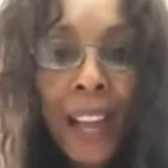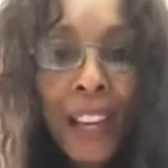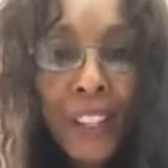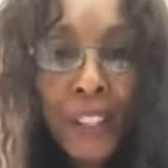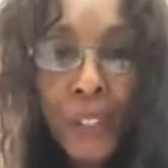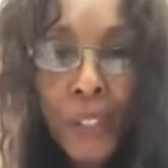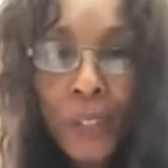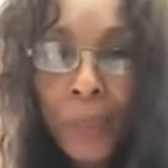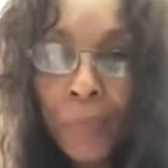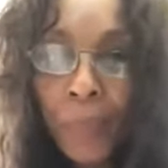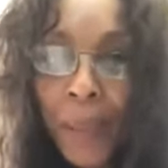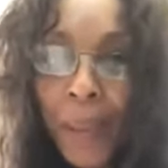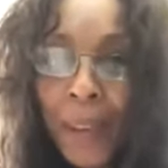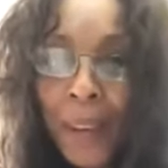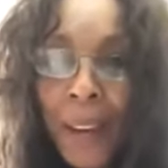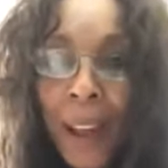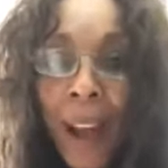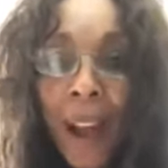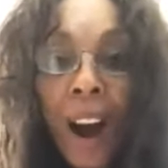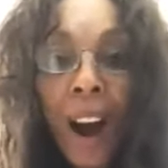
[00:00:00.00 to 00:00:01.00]
That should have
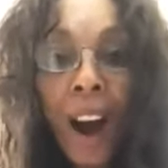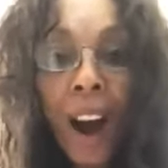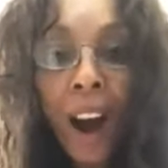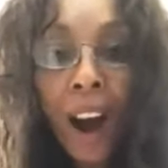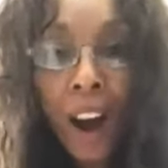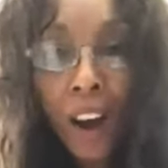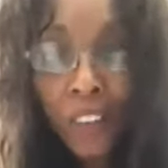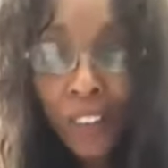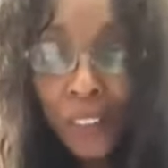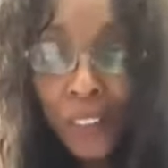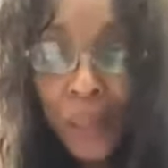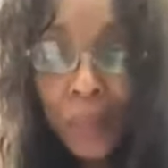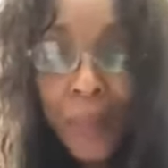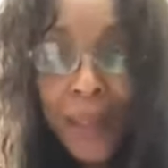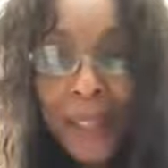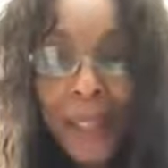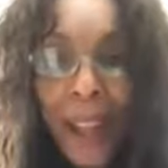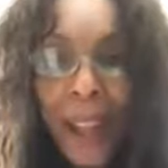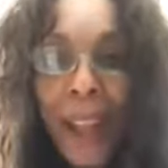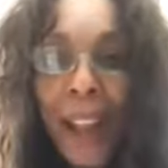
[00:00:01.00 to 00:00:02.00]
been off
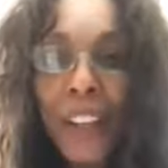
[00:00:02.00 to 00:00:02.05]
limits.